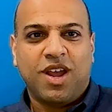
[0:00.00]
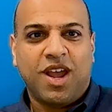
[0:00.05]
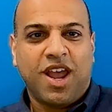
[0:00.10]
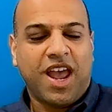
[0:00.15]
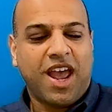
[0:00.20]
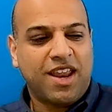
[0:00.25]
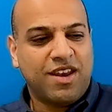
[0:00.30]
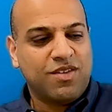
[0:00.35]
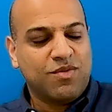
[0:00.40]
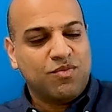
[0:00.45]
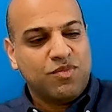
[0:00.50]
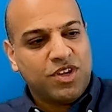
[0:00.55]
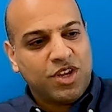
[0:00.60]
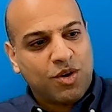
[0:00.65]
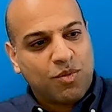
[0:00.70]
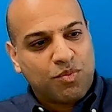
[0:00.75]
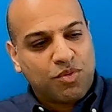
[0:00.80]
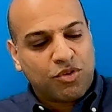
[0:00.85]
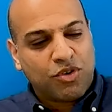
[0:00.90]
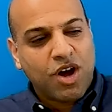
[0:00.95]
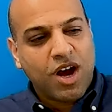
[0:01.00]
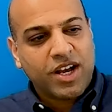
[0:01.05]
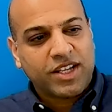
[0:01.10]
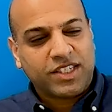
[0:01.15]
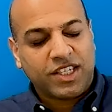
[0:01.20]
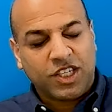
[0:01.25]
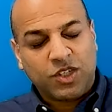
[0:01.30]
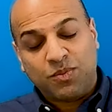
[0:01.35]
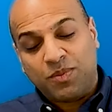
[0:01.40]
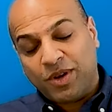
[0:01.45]
And you know,
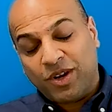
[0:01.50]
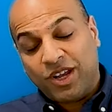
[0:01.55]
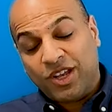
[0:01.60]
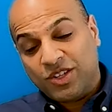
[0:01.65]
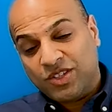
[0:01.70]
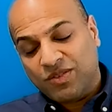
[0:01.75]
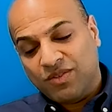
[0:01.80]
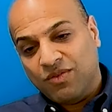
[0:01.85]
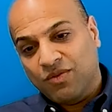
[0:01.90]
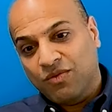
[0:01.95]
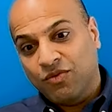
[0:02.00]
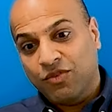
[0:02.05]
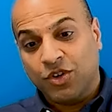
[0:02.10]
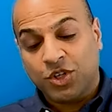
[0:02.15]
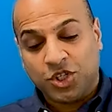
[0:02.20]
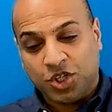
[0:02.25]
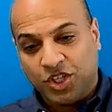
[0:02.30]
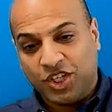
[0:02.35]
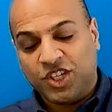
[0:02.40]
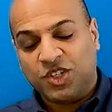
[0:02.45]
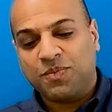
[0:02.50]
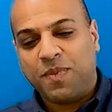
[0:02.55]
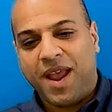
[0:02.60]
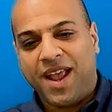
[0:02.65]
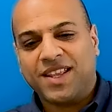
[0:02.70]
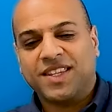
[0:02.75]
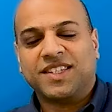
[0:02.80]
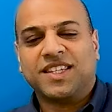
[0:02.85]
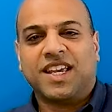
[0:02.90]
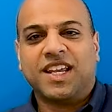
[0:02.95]
Parag's experience virtually
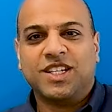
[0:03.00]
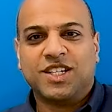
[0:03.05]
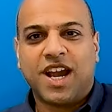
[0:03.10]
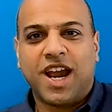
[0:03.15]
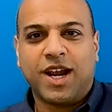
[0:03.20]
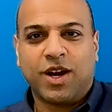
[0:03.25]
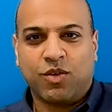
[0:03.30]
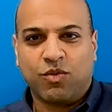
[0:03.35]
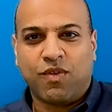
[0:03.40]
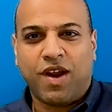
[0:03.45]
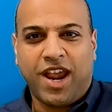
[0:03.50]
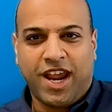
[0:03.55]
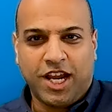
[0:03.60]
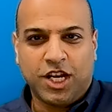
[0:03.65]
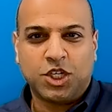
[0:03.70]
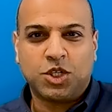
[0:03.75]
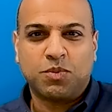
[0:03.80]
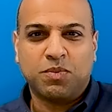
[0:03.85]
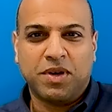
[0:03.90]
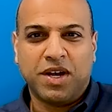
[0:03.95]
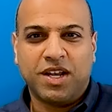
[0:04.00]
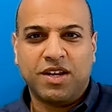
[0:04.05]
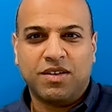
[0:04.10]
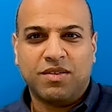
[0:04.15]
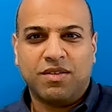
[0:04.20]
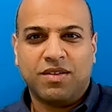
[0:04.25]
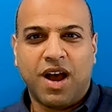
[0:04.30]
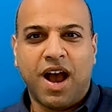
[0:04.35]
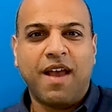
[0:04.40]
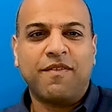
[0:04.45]
spans the entire range,
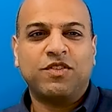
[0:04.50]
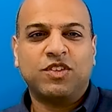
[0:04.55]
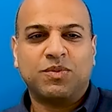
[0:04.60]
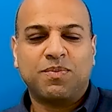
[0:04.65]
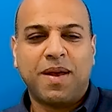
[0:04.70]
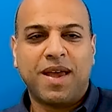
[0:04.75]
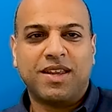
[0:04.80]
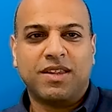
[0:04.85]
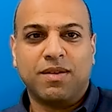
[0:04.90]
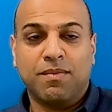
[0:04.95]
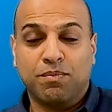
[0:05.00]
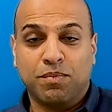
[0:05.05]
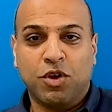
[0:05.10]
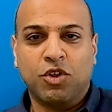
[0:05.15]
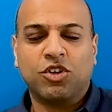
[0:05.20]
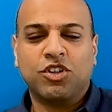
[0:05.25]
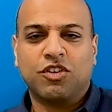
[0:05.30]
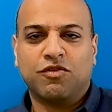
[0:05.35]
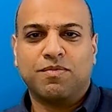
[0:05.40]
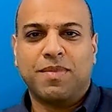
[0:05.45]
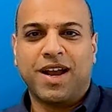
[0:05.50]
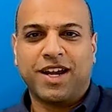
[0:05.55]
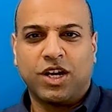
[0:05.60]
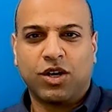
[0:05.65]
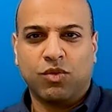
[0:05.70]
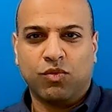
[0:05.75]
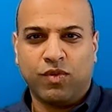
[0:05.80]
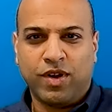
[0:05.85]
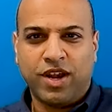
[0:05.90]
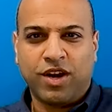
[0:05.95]
but I've spent the bulk of my
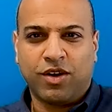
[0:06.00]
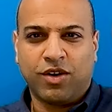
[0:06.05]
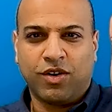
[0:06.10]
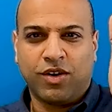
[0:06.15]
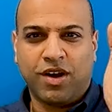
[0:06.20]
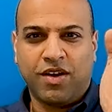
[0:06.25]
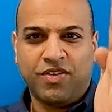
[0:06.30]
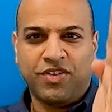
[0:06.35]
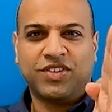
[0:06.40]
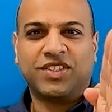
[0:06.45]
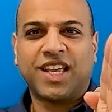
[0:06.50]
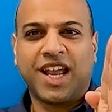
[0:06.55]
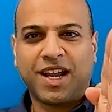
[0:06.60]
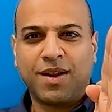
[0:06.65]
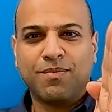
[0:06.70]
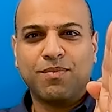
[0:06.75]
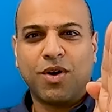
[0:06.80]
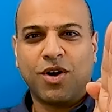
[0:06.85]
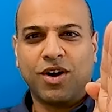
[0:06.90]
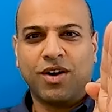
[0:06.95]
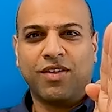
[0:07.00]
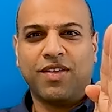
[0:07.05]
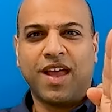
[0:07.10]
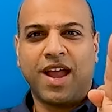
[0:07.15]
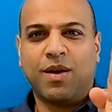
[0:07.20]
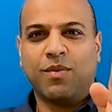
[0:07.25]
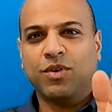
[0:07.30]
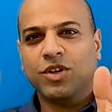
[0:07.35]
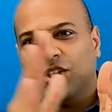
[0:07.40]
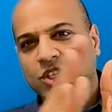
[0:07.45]
career on the second part of
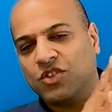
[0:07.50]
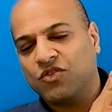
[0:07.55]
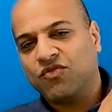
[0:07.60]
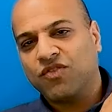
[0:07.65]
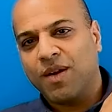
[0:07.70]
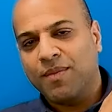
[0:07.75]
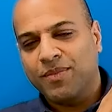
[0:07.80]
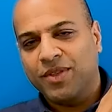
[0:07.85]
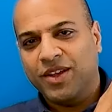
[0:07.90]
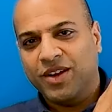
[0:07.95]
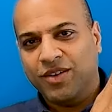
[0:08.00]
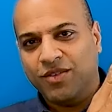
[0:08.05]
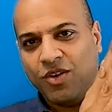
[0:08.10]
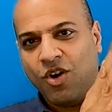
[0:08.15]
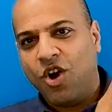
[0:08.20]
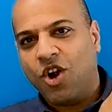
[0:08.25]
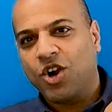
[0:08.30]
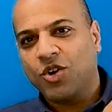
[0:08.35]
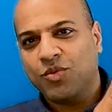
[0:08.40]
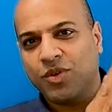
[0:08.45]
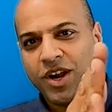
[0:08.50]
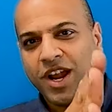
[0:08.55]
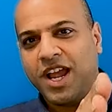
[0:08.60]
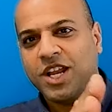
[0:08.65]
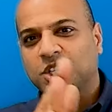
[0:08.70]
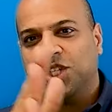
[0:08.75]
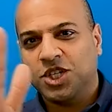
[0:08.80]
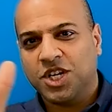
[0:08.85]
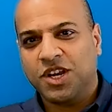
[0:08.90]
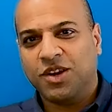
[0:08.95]
that, which is from the hardware
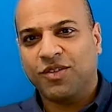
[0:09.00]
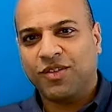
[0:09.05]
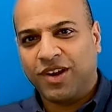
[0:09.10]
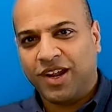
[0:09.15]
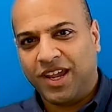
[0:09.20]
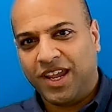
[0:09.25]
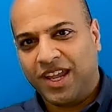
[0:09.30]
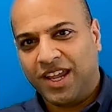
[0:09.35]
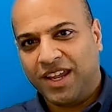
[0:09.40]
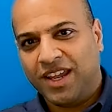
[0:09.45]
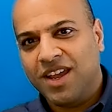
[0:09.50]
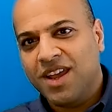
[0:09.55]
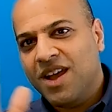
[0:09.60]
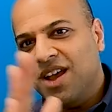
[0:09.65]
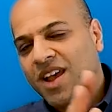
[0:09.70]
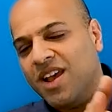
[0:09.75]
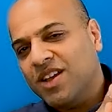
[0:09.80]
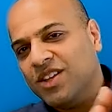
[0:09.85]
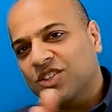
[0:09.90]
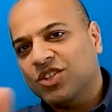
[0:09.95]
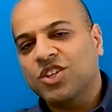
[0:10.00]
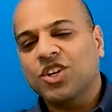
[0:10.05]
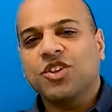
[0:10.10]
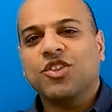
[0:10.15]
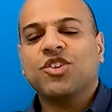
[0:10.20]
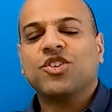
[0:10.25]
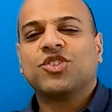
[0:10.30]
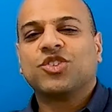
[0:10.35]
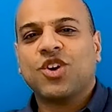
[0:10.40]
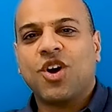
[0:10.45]
engineering to
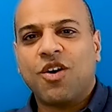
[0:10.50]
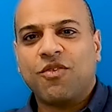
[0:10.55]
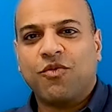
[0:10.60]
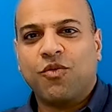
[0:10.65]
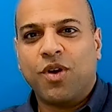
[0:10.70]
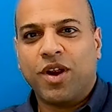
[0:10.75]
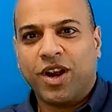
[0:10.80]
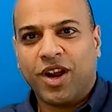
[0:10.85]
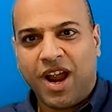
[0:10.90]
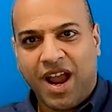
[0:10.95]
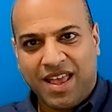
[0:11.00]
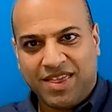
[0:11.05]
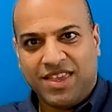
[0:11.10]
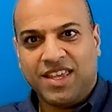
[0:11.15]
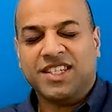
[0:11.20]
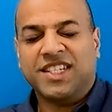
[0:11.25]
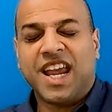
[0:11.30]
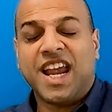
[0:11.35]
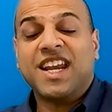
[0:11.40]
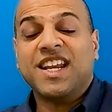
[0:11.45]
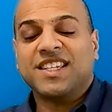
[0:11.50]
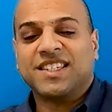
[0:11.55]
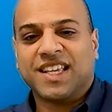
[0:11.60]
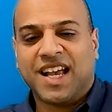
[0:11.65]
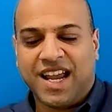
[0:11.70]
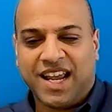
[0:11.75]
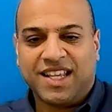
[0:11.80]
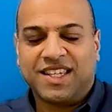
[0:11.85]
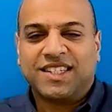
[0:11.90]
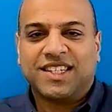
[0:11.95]
the software and the data
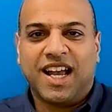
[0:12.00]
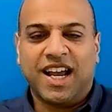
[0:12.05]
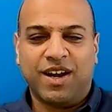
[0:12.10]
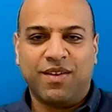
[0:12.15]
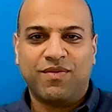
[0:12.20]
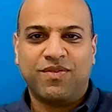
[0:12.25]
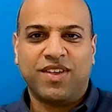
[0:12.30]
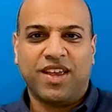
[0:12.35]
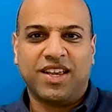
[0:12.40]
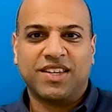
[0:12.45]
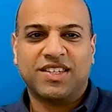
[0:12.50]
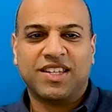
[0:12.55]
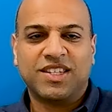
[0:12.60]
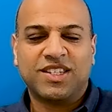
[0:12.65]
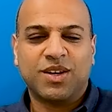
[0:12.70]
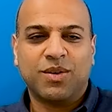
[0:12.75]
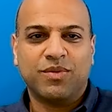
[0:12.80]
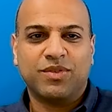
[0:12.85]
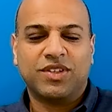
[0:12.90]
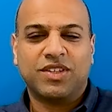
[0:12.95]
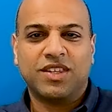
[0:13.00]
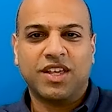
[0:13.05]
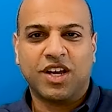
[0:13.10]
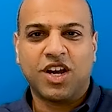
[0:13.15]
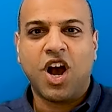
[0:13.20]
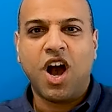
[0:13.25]
science side of things. And so the